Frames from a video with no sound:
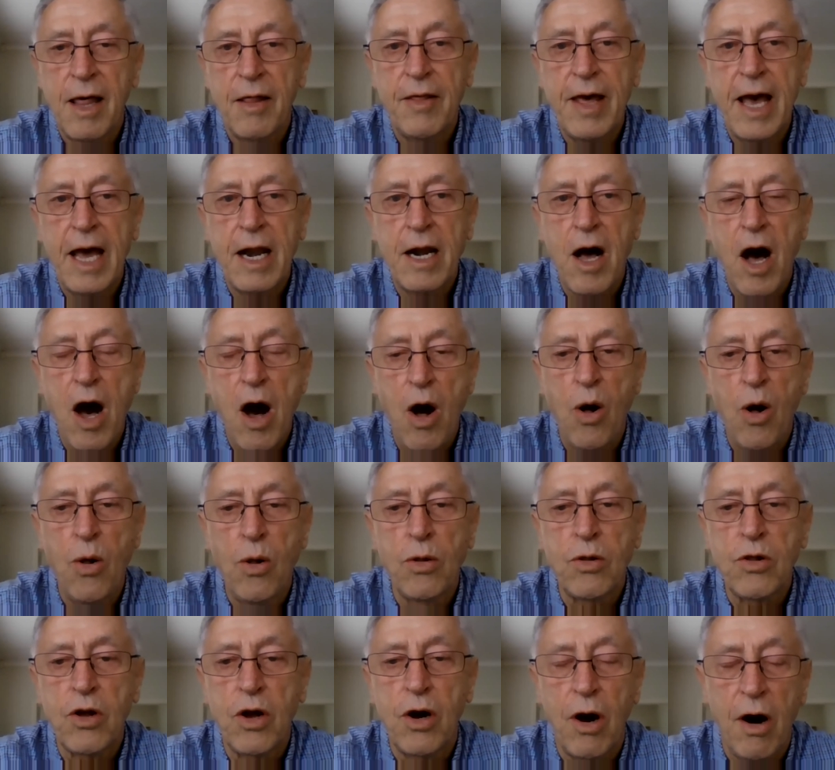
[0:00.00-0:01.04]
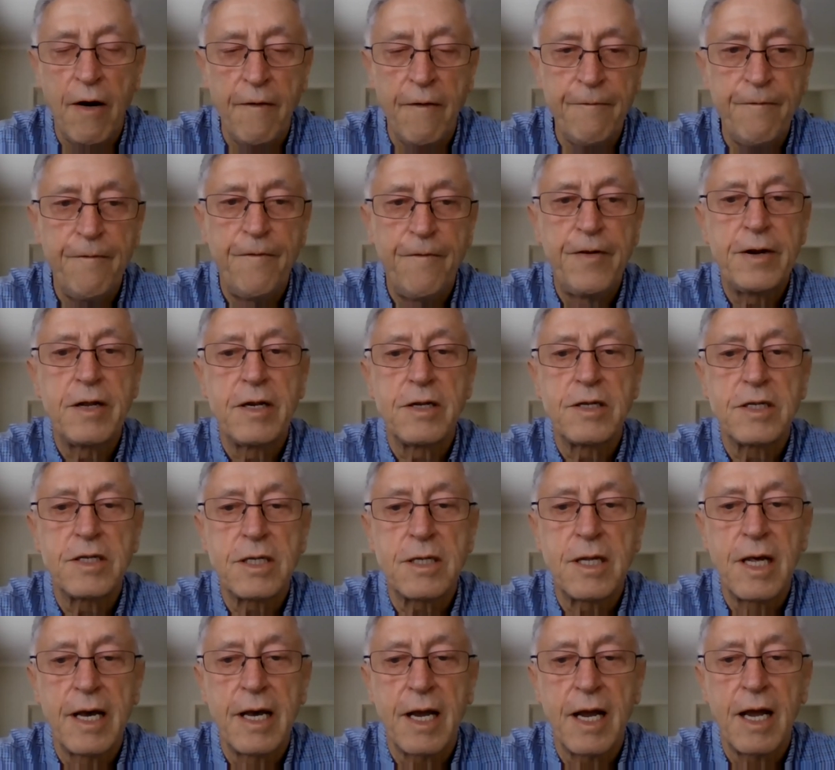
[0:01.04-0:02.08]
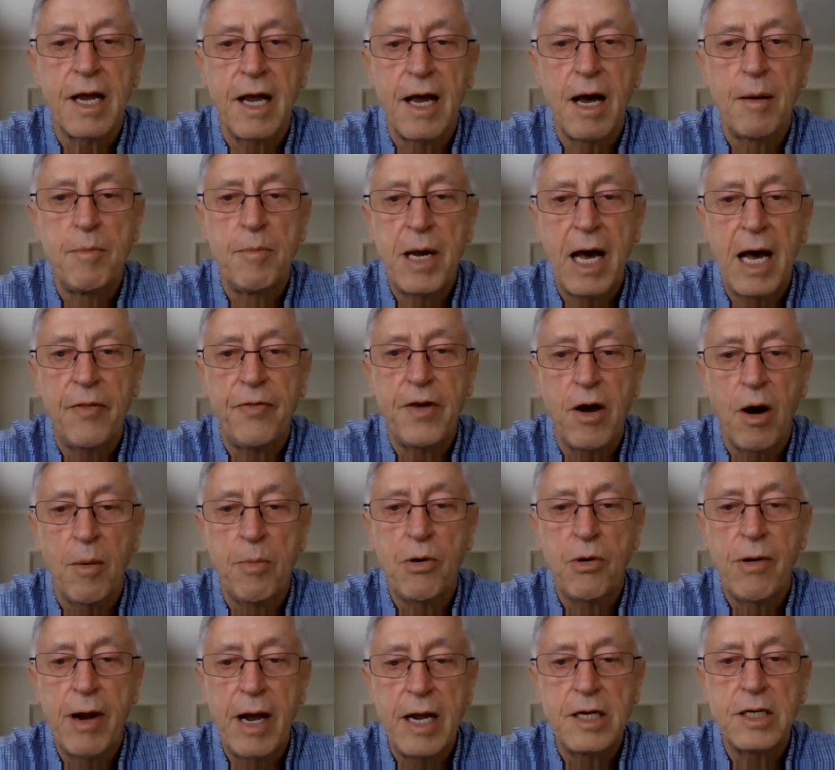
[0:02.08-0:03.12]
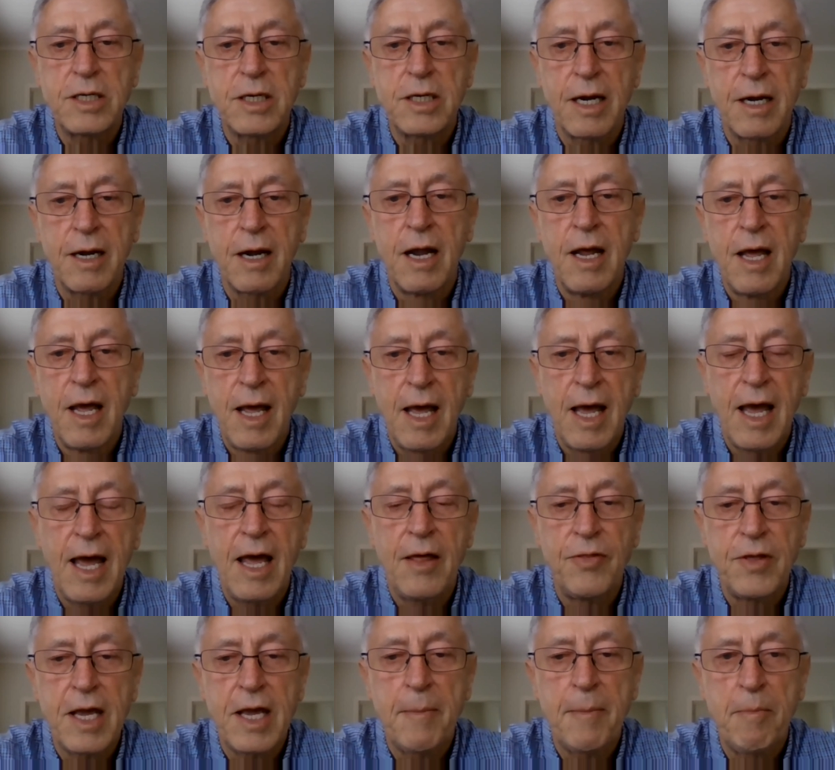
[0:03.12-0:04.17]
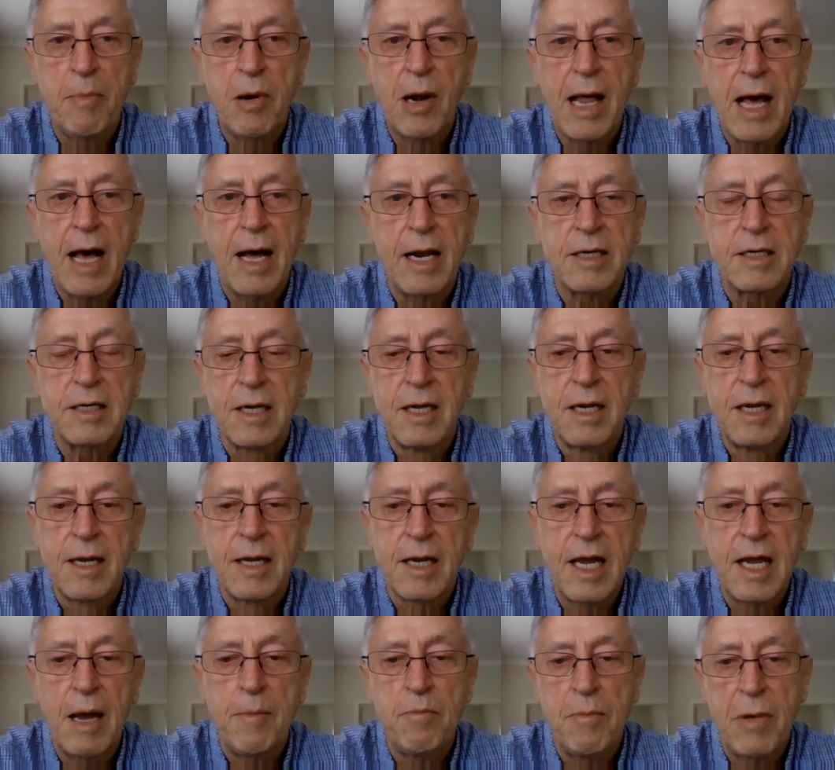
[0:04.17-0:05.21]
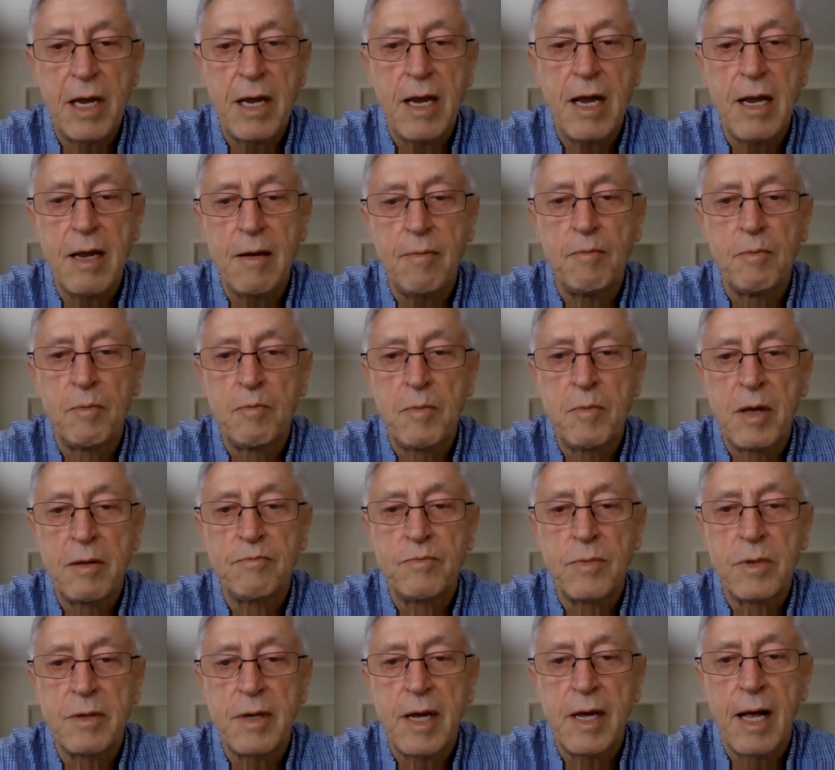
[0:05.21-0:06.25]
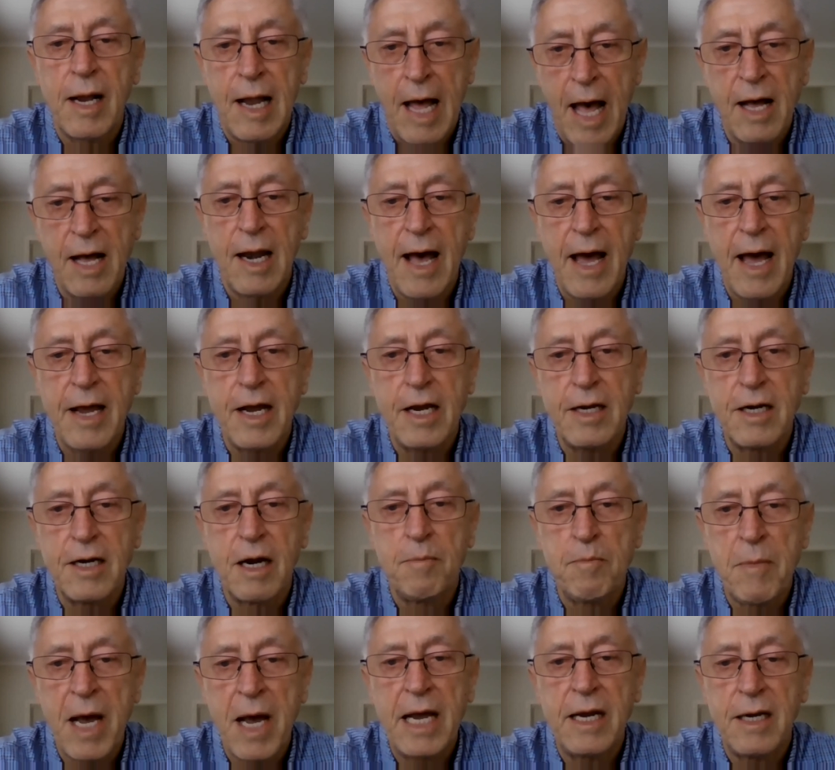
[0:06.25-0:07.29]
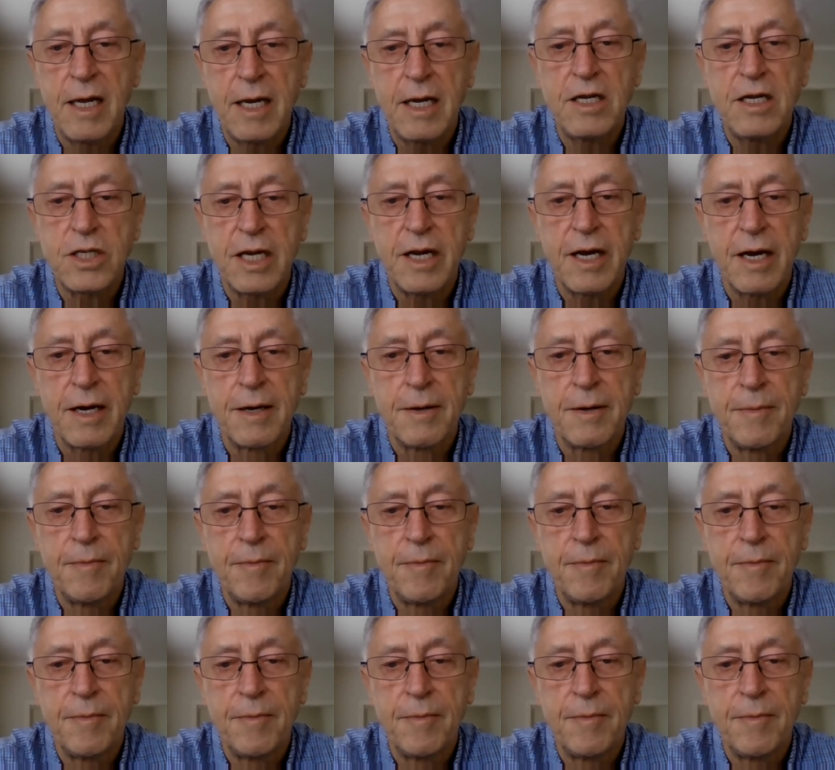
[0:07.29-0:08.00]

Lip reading: that whole confidence thing about the operation and the implant can be allayed and made easier.